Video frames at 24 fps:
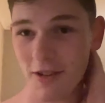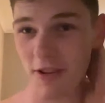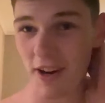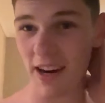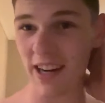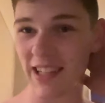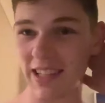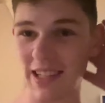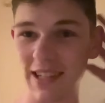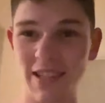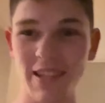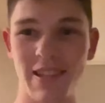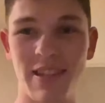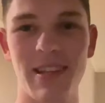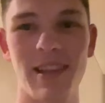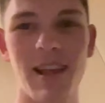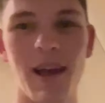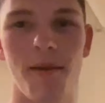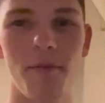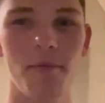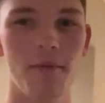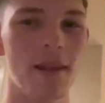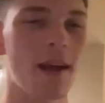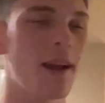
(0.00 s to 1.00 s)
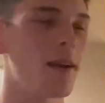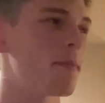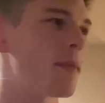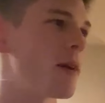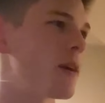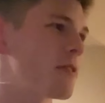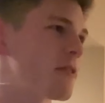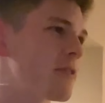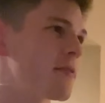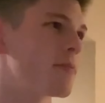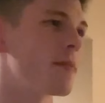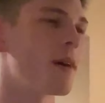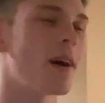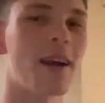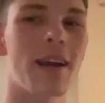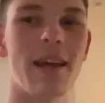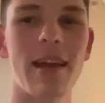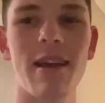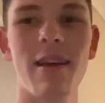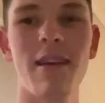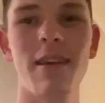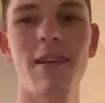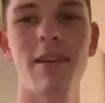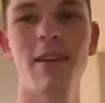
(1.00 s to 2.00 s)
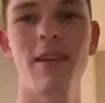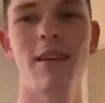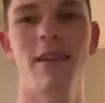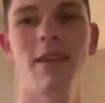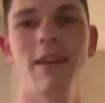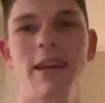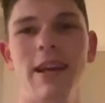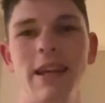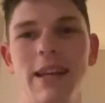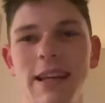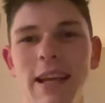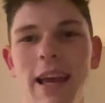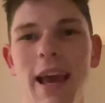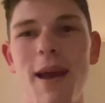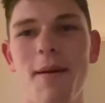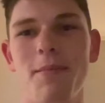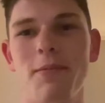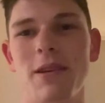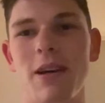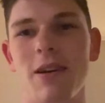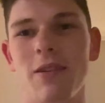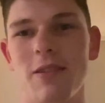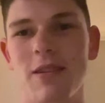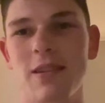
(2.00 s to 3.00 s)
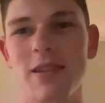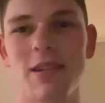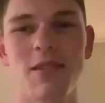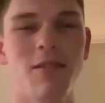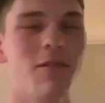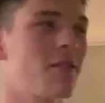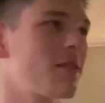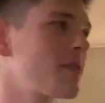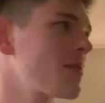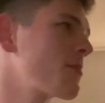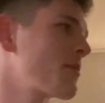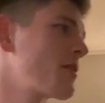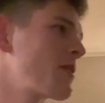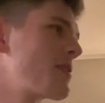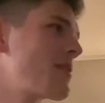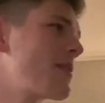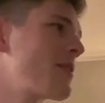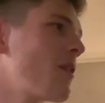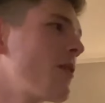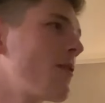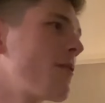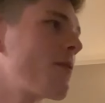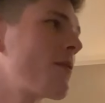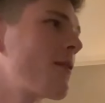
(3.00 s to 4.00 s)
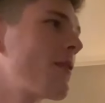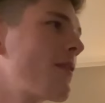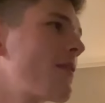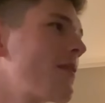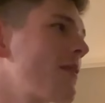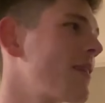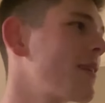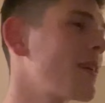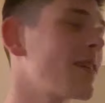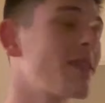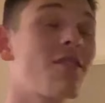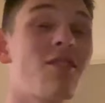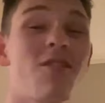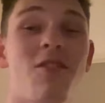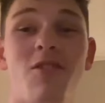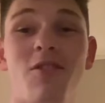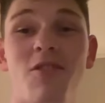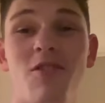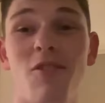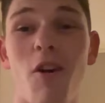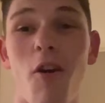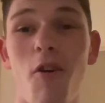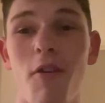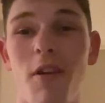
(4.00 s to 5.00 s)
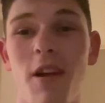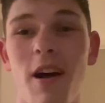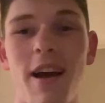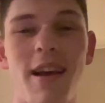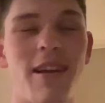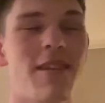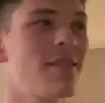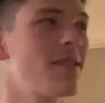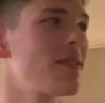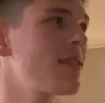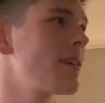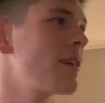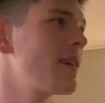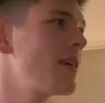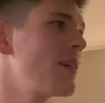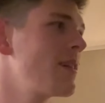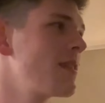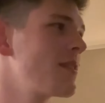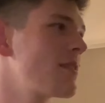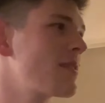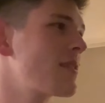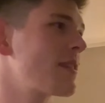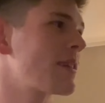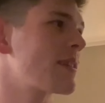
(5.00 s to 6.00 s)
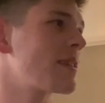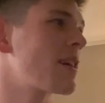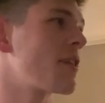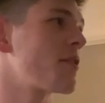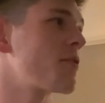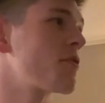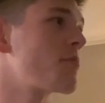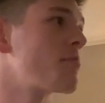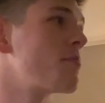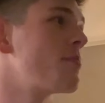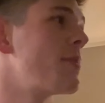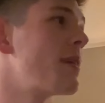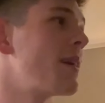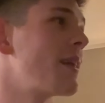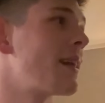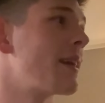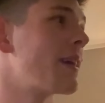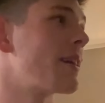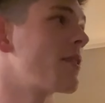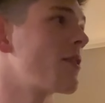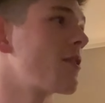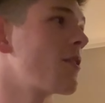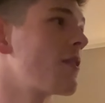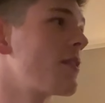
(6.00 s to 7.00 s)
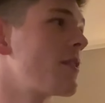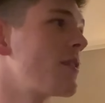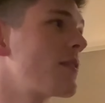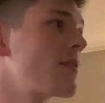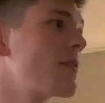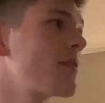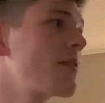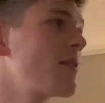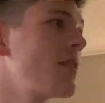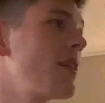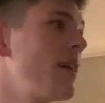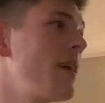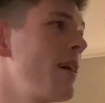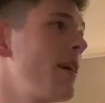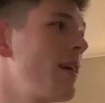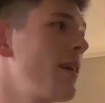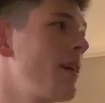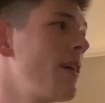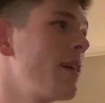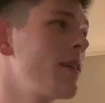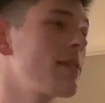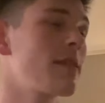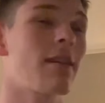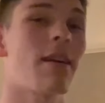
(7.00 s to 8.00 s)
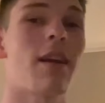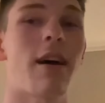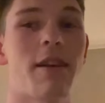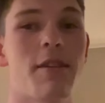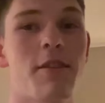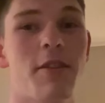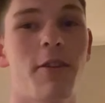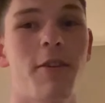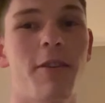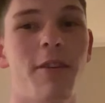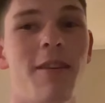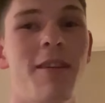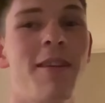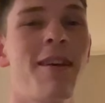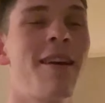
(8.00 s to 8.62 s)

crazy to see that, that amount of money in Cape Town because that's not something you see often. And it's so nice. $600 million. It's a nice yacht.